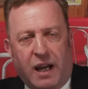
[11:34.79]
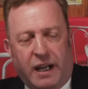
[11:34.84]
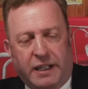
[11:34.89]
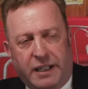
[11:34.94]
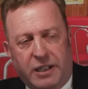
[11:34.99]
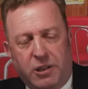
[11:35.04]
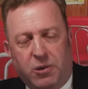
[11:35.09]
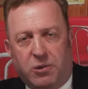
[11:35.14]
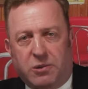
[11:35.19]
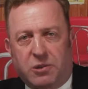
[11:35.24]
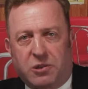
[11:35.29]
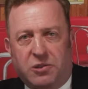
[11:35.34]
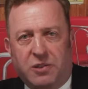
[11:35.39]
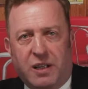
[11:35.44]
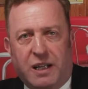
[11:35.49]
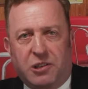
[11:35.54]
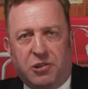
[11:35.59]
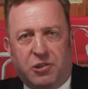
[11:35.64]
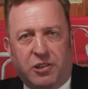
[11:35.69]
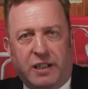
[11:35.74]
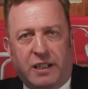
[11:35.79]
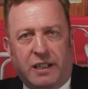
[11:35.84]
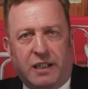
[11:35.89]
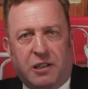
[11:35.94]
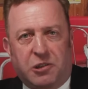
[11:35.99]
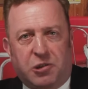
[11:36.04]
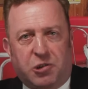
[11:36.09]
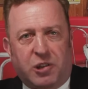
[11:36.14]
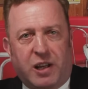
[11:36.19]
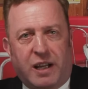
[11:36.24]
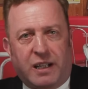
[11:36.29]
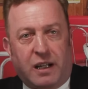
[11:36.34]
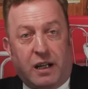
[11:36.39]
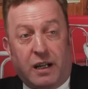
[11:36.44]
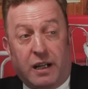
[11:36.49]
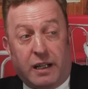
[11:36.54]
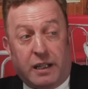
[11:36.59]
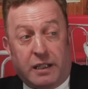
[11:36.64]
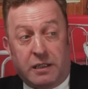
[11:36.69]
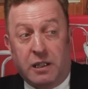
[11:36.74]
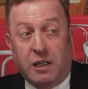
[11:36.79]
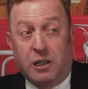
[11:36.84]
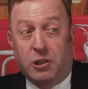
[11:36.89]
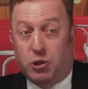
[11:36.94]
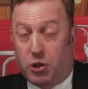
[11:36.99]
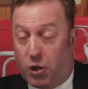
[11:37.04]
and he orders Nanjing and Shanghai